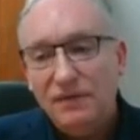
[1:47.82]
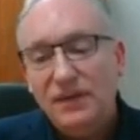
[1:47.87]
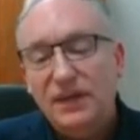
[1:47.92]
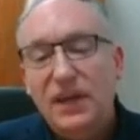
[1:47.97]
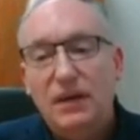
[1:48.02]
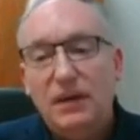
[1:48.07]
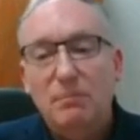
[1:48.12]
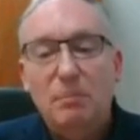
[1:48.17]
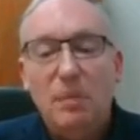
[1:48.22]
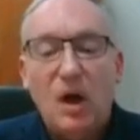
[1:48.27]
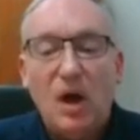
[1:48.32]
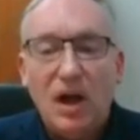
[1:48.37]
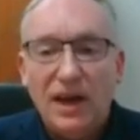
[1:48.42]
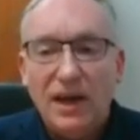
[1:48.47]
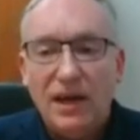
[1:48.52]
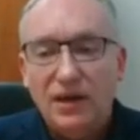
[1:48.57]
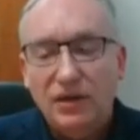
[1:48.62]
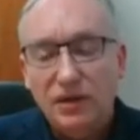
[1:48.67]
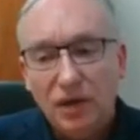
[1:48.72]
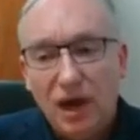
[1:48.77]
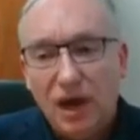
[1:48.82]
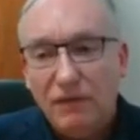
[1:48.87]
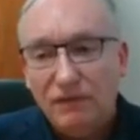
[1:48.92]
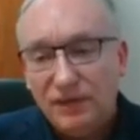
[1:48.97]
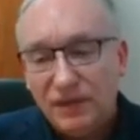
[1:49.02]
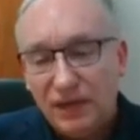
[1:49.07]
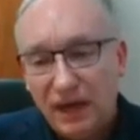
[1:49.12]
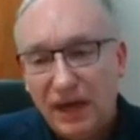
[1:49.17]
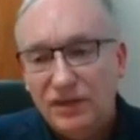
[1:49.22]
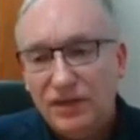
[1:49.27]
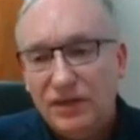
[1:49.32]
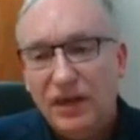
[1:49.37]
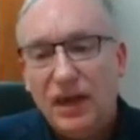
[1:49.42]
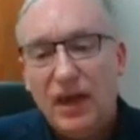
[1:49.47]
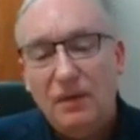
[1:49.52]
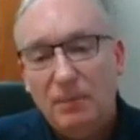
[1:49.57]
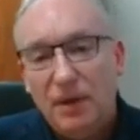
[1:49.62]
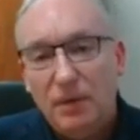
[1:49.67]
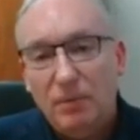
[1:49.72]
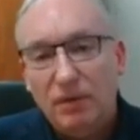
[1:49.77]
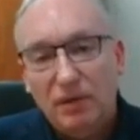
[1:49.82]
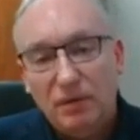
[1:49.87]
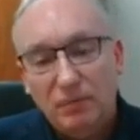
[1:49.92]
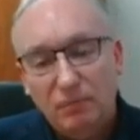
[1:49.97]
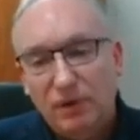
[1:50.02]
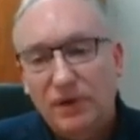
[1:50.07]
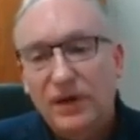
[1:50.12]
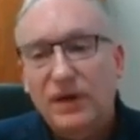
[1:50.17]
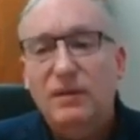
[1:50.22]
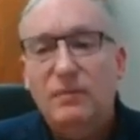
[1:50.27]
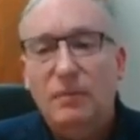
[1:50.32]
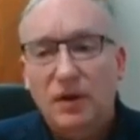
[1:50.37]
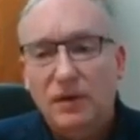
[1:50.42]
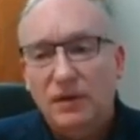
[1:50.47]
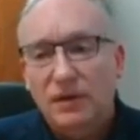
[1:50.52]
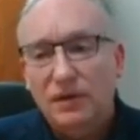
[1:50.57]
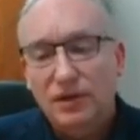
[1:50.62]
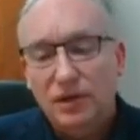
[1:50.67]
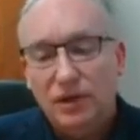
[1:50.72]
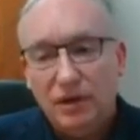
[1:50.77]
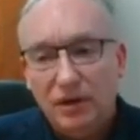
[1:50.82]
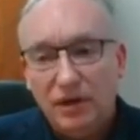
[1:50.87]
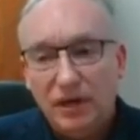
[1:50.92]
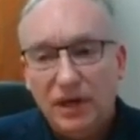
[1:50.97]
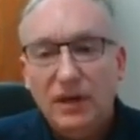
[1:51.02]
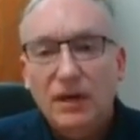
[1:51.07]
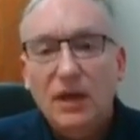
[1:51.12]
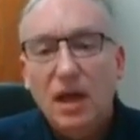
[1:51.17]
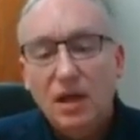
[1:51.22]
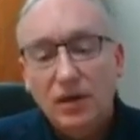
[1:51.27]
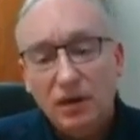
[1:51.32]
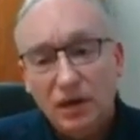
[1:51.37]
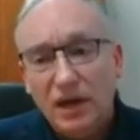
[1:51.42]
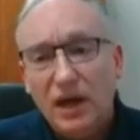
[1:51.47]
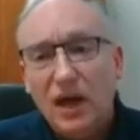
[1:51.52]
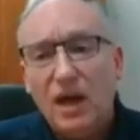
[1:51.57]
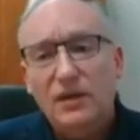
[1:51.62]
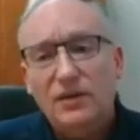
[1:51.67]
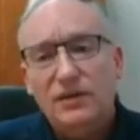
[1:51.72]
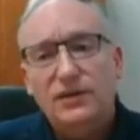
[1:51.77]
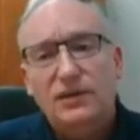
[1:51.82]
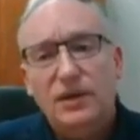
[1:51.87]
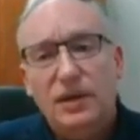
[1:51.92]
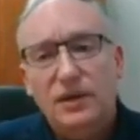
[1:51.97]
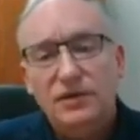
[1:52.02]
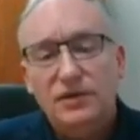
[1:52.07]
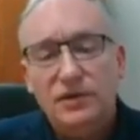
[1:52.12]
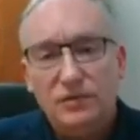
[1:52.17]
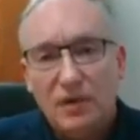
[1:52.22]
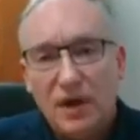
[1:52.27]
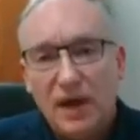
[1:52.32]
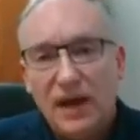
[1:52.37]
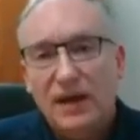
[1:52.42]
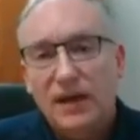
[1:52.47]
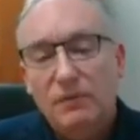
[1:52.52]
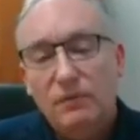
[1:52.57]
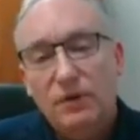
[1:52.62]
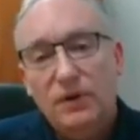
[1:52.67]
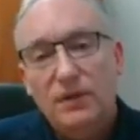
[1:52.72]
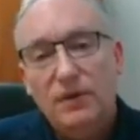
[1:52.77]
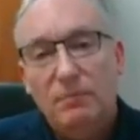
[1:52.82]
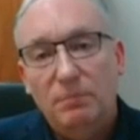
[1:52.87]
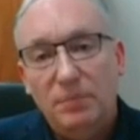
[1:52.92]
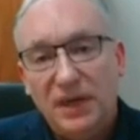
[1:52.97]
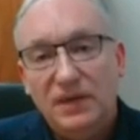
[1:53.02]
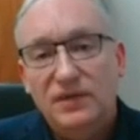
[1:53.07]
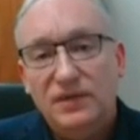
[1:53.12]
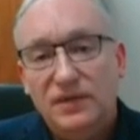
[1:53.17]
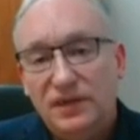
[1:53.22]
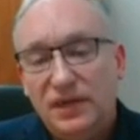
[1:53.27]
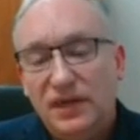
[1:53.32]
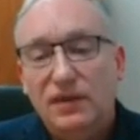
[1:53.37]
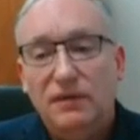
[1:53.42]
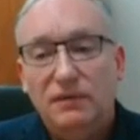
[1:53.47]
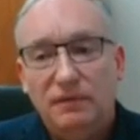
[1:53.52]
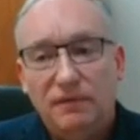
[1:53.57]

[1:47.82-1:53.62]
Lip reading: to get buy-in. You have to educate people and bring them on the journey. You can't just go straight in with the big stick of